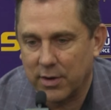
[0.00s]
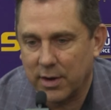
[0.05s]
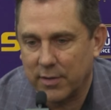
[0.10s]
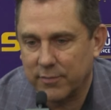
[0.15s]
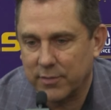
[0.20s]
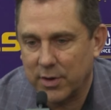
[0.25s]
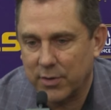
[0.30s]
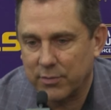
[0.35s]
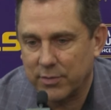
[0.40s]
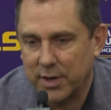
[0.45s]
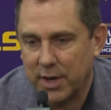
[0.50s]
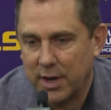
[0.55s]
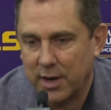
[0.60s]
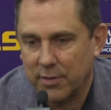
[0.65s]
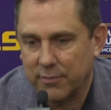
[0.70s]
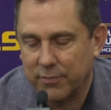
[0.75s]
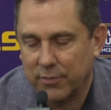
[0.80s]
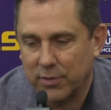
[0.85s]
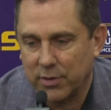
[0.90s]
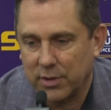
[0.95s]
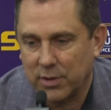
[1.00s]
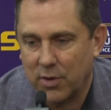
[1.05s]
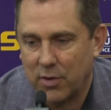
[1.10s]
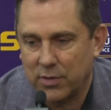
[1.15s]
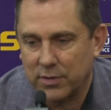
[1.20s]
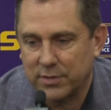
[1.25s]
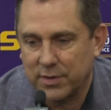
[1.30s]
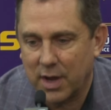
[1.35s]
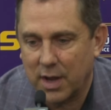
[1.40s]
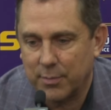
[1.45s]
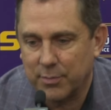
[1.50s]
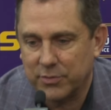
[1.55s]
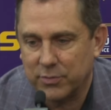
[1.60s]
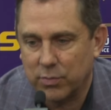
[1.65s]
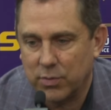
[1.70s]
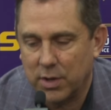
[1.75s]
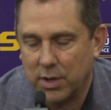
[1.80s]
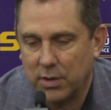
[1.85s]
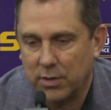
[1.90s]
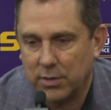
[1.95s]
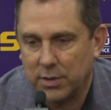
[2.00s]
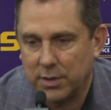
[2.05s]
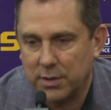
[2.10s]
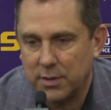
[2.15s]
and I've known Dana for a long time as well.